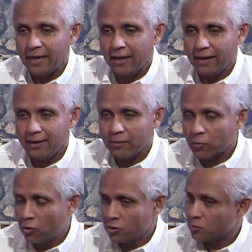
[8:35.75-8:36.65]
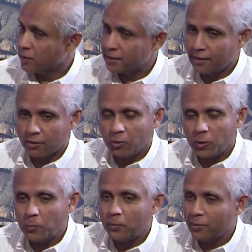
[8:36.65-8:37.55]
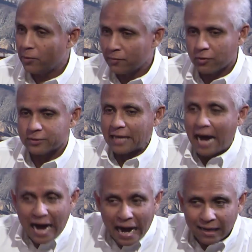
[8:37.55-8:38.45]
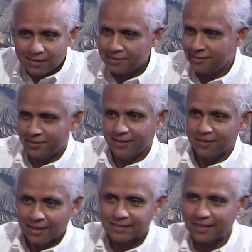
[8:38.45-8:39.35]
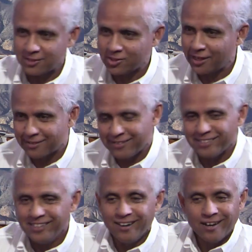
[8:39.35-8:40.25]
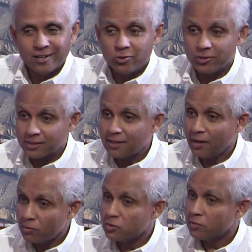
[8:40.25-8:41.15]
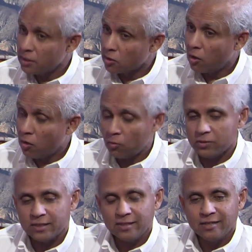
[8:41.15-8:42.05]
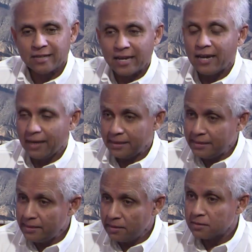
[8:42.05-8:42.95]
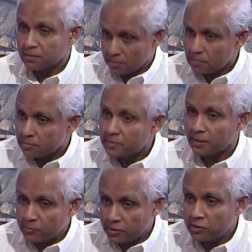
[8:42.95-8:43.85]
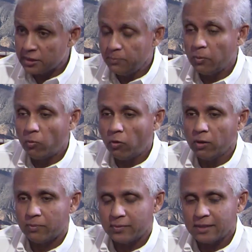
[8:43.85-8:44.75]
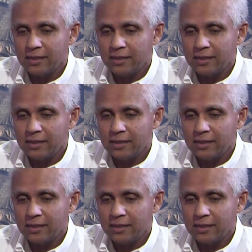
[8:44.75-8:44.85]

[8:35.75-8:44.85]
And of course, when I got home, my wife goes, ah, you didn't like that jacket. I go, no, the guy was really cold. And he needed something to keep him warm. Mm-hmm.